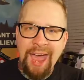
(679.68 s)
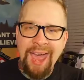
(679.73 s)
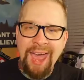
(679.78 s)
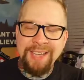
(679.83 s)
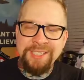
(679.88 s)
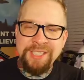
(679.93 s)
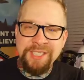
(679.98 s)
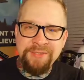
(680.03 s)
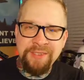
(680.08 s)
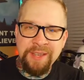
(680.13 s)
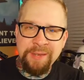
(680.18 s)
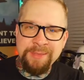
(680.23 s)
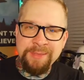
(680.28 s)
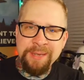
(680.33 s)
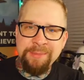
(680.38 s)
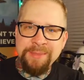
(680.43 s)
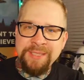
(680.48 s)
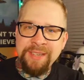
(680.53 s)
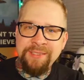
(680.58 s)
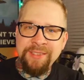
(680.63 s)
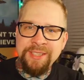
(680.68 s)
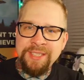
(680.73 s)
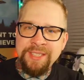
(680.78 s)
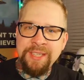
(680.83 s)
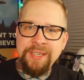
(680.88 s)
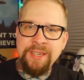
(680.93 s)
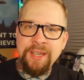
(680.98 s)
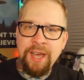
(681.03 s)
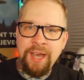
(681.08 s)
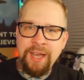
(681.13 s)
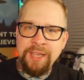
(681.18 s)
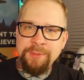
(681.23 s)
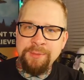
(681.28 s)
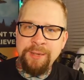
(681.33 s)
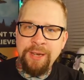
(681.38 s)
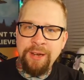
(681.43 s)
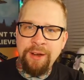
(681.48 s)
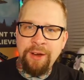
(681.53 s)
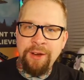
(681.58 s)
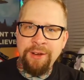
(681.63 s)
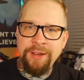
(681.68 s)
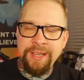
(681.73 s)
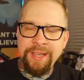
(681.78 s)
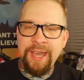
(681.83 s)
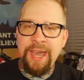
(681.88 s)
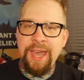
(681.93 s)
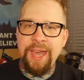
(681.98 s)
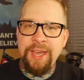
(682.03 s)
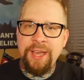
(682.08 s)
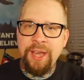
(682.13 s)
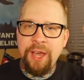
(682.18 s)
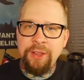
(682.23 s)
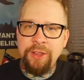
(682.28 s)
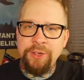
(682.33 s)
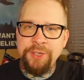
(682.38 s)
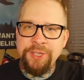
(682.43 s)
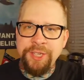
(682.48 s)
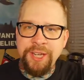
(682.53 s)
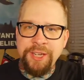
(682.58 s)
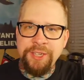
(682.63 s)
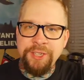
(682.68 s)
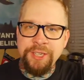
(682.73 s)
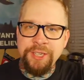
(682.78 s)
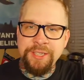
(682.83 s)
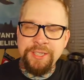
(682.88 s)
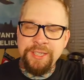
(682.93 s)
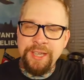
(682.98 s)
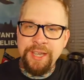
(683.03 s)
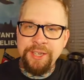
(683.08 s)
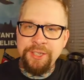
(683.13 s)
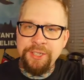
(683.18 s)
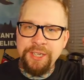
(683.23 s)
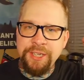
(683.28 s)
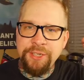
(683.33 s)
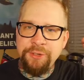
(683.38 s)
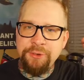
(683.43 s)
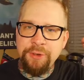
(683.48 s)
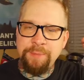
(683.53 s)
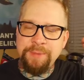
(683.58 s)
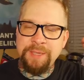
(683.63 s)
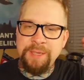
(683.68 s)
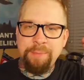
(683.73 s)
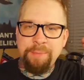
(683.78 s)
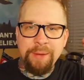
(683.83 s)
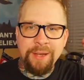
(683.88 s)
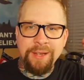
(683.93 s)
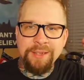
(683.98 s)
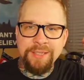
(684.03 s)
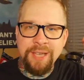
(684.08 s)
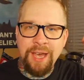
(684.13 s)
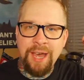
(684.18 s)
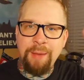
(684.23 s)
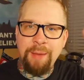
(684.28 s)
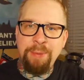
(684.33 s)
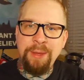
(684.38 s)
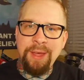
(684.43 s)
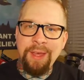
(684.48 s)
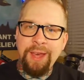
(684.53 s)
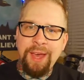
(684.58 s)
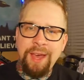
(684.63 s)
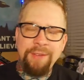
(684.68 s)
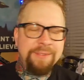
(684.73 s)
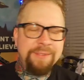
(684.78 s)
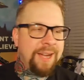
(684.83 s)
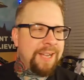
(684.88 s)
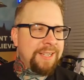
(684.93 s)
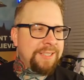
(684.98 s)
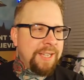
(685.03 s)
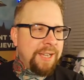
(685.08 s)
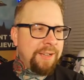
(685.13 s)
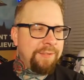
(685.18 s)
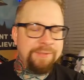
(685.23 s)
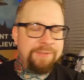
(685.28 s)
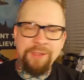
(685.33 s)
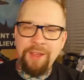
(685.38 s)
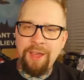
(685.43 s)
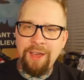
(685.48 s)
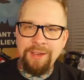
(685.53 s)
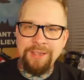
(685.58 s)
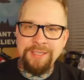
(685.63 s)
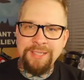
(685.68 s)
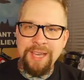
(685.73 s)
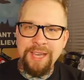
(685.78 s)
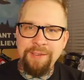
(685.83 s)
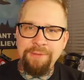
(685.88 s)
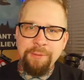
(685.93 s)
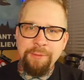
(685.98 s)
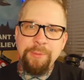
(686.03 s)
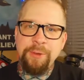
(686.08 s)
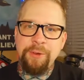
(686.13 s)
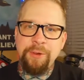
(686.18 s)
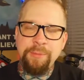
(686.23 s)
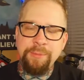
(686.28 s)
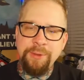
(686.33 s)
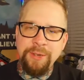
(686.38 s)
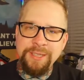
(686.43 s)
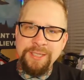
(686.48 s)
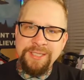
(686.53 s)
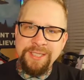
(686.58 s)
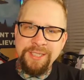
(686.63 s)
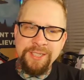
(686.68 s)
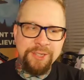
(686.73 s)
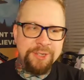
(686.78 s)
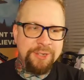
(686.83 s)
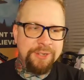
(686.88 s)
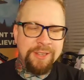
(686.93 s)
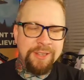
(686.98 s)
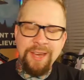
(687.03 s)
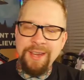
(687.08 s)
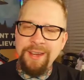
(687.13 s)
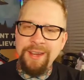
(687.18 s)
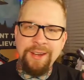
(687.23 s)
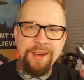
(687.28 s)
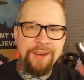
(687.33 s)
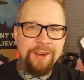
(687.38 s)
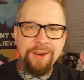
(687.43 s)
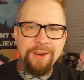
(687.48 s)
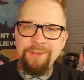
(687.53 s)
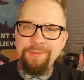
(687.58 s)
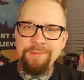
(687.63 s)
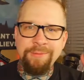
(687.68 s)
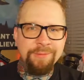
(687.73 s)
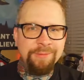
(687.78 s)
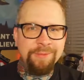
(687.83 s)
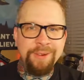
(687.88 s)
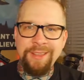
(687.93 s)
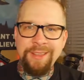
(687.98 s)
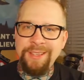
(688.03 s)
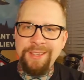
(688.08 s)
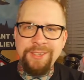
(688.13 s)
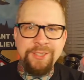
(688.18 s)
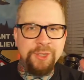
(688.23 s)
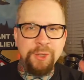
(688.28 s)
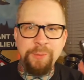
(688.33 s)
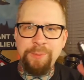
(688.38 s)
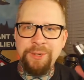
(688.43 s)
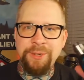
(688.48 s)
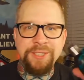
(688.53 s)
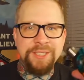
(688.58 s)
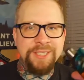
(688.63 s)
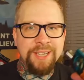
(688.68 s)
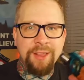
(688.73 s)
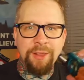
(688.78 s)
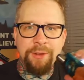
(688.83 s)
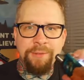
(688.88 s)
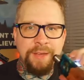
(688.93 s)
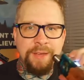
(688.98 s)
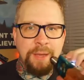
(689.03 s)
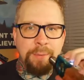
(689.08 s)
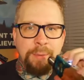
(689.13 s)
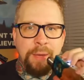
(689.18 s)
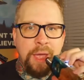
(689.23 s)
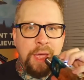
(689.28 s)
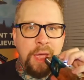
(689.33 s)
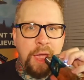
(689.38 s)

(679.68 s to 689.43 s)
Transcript: Axis Vapes M17 Cosmonaut RDA, color-changing DHD drip tip on top. I've got a Vlog Day from the Grim Green Signature line in here. Really super stellar vape.